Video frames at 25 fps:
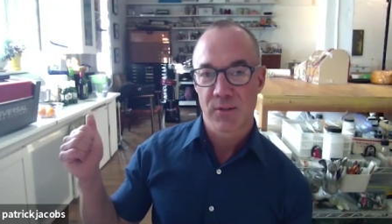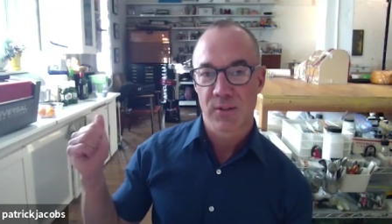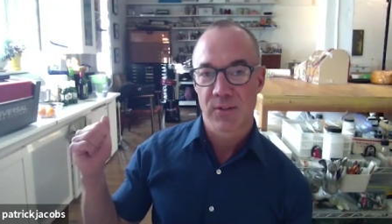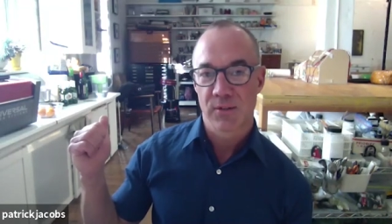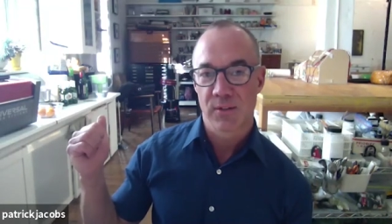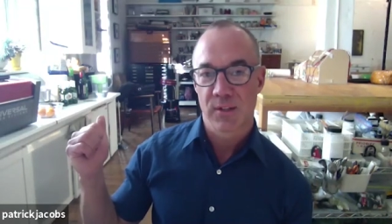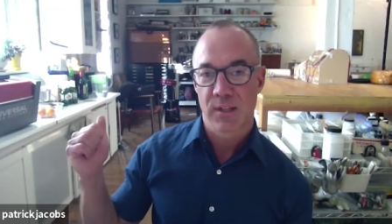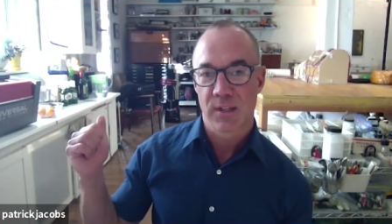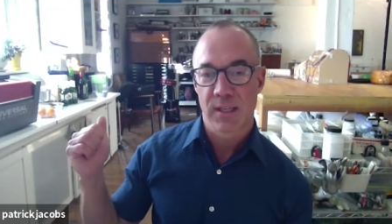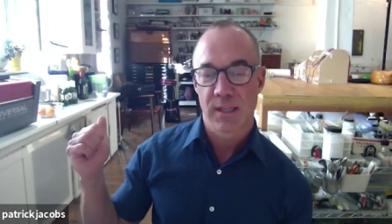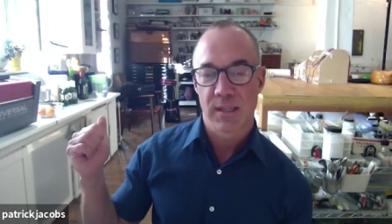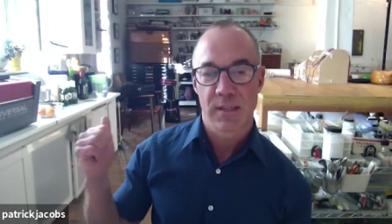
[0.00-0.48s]

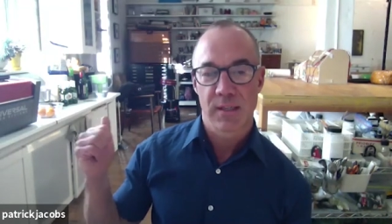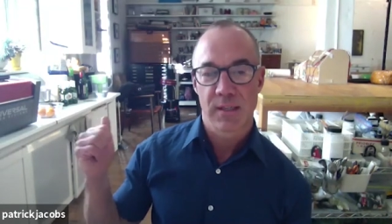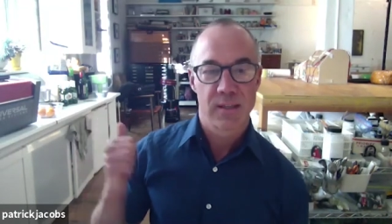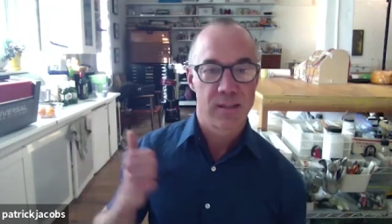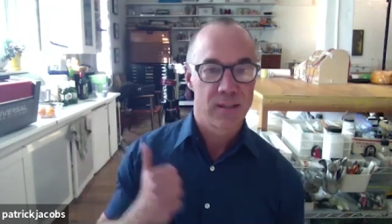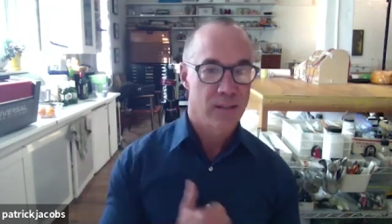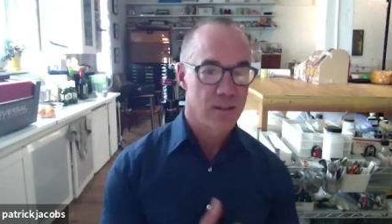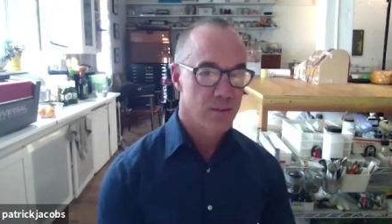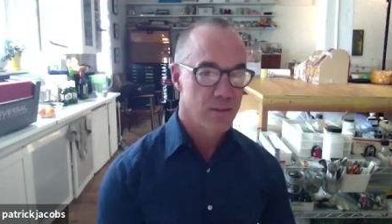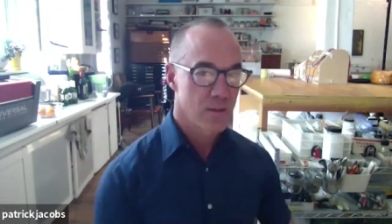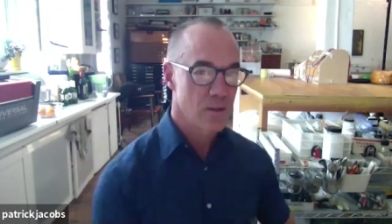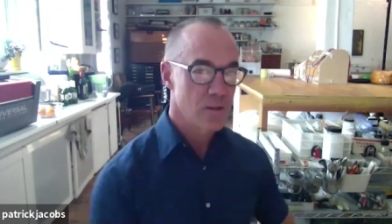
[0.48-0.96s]
Looks like
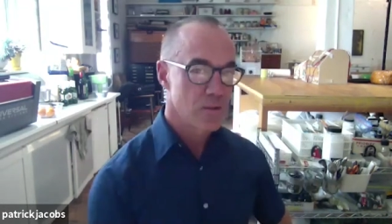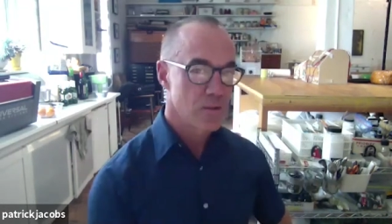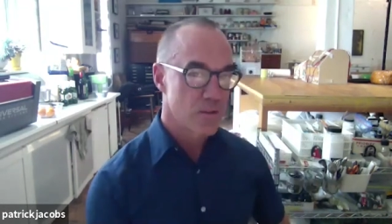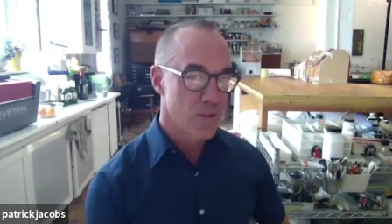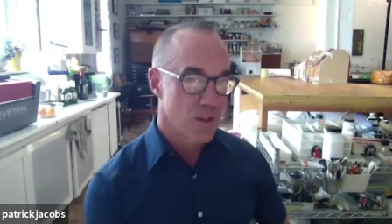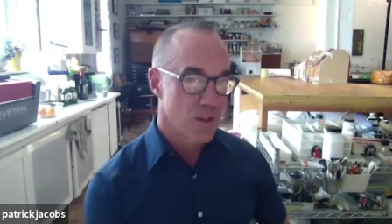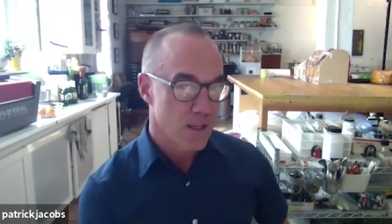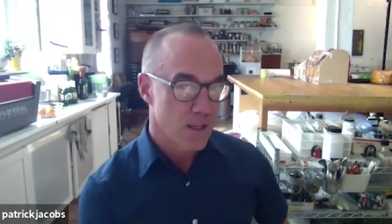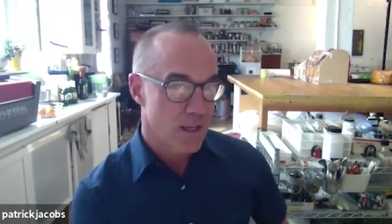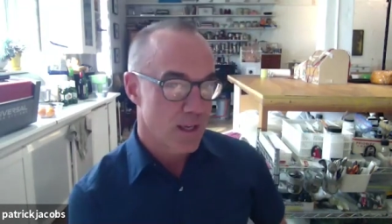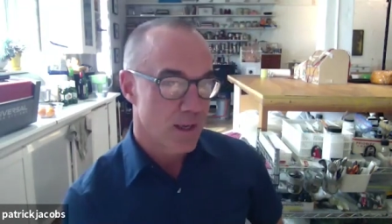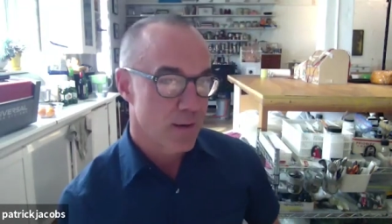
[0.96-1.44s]
there's
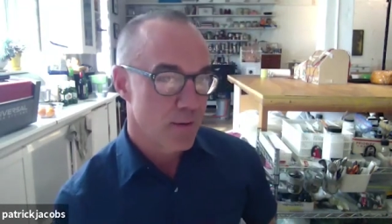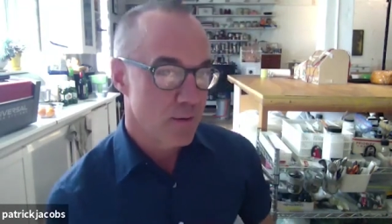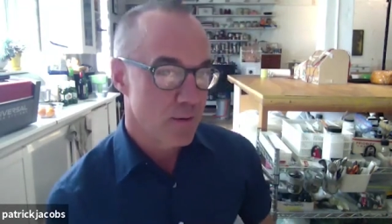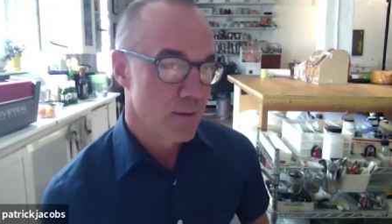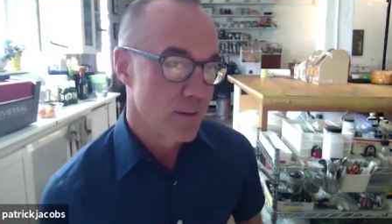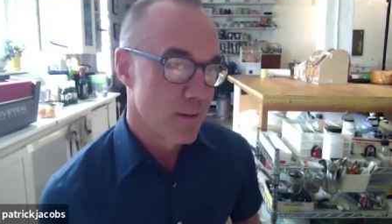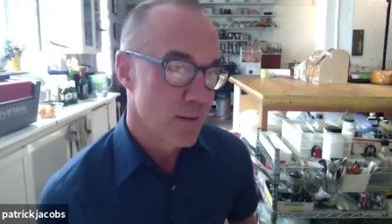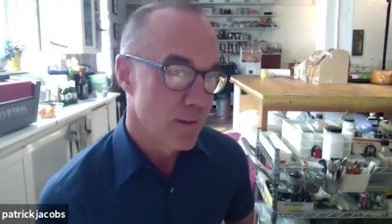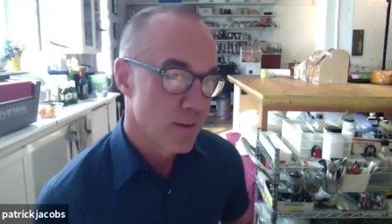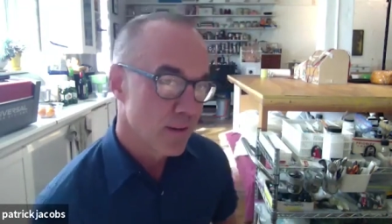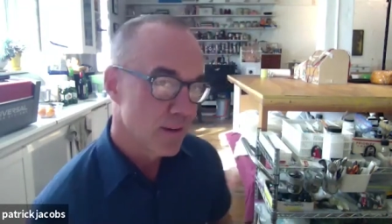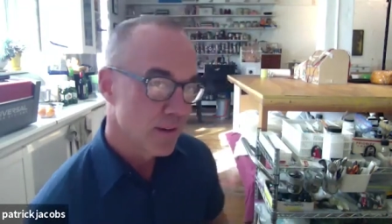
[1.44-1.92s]

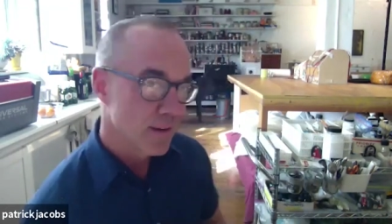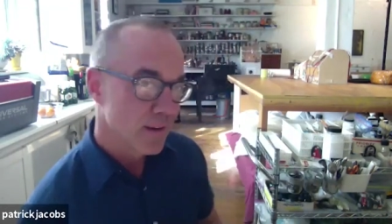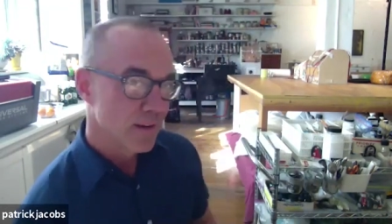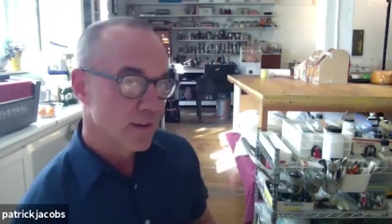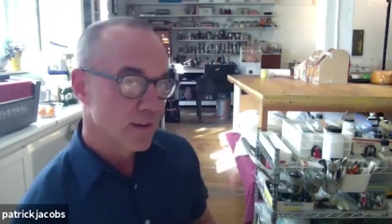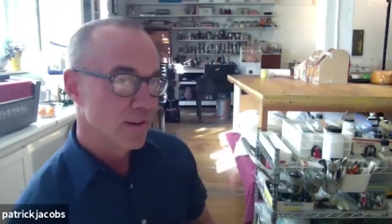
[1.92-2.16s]
a